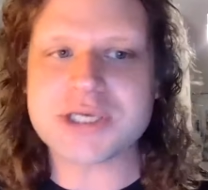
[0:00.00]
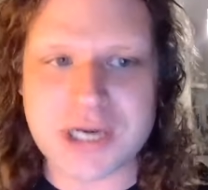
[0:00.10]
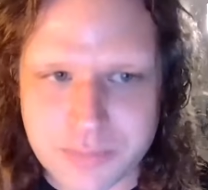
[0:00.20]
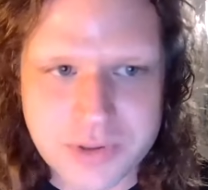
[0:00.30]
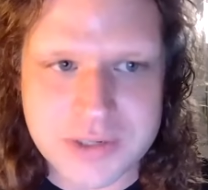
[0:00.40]
just
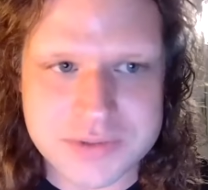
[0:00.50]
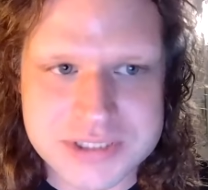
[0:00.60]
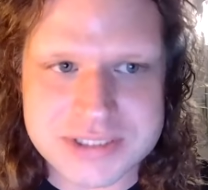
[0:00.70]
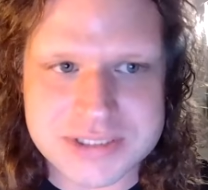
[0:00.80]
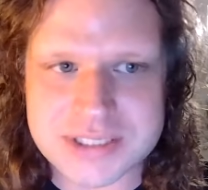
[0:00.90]
going to breed
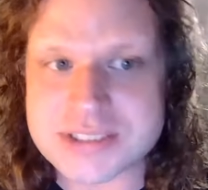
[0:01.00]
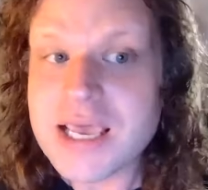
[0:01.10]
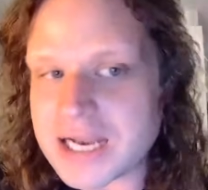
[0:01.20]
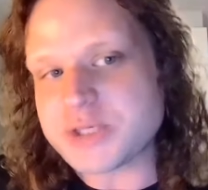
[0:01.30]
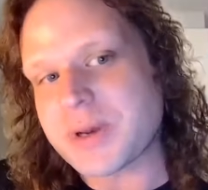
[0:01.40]
resistance.
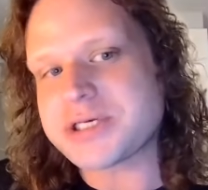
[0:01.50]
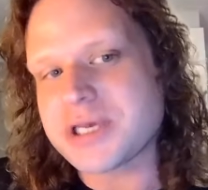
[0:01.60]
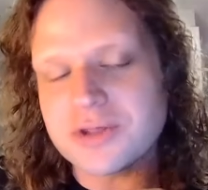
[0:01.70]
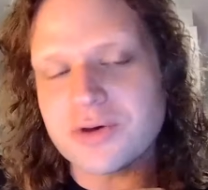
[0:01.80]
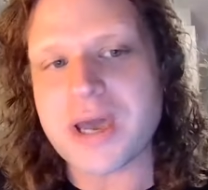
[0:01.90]
And
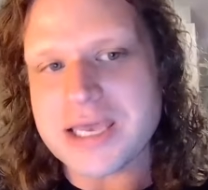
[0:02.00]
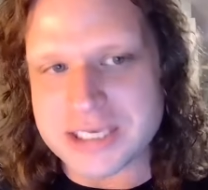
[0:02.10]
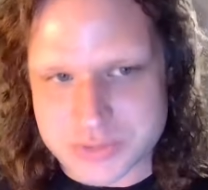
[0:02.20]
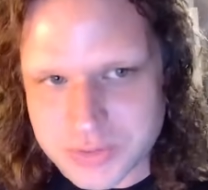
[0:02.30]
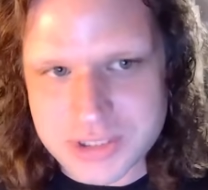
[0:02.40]
especially the way
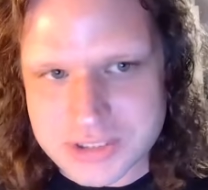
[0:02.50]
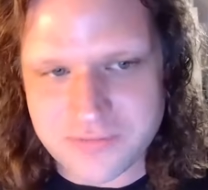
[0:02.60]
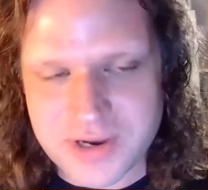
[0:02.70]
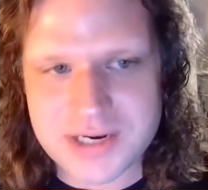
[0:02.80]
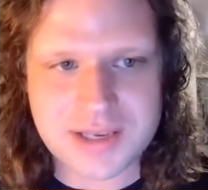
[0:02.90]
Israel is
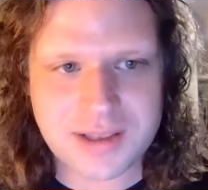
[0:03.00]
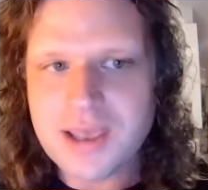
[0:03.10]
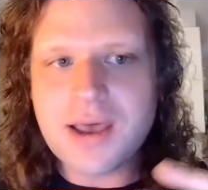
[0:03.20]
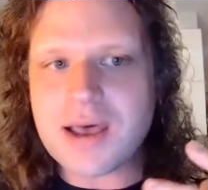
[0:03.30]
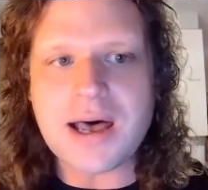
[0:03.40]
fighting,
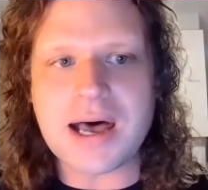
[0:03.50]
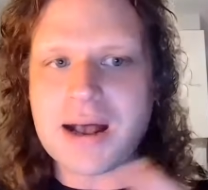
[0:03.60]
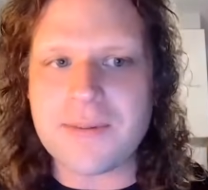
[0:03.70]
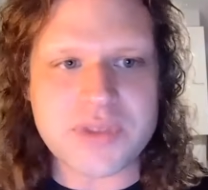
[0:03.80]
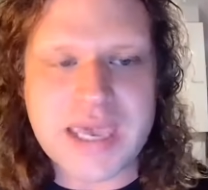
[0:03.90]

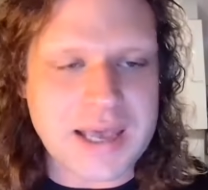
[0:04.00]
you